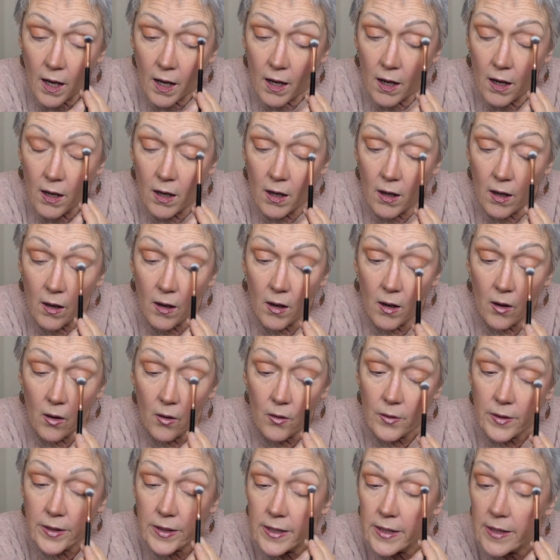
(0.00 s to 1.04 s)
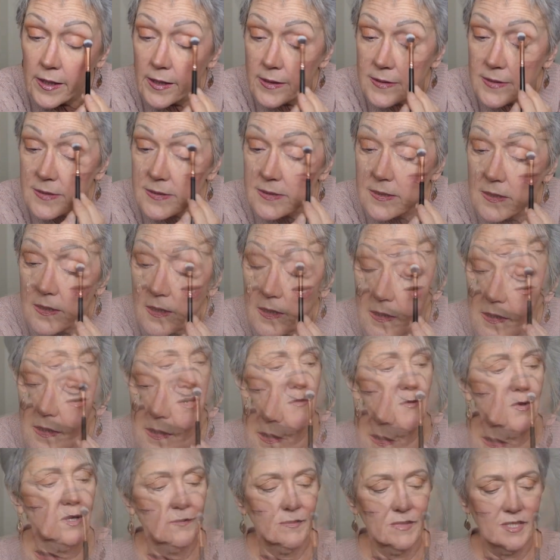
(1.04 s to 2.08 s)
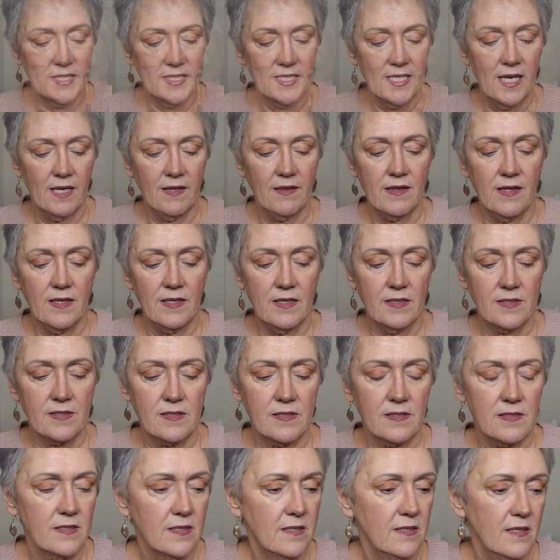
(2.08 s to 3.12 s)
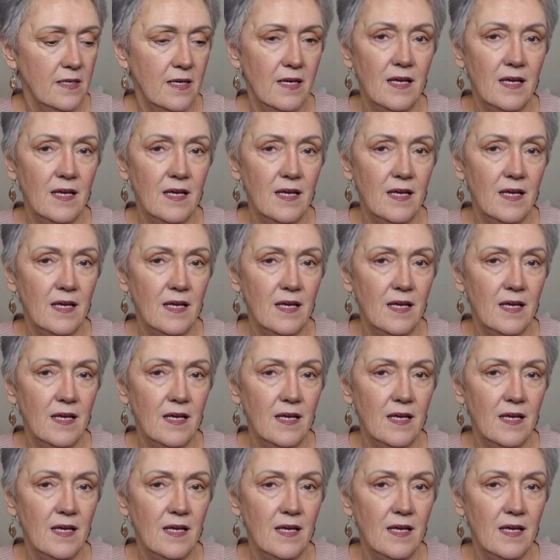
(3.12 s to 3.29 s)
Oh, yes. All right, well, I'm gonna take this,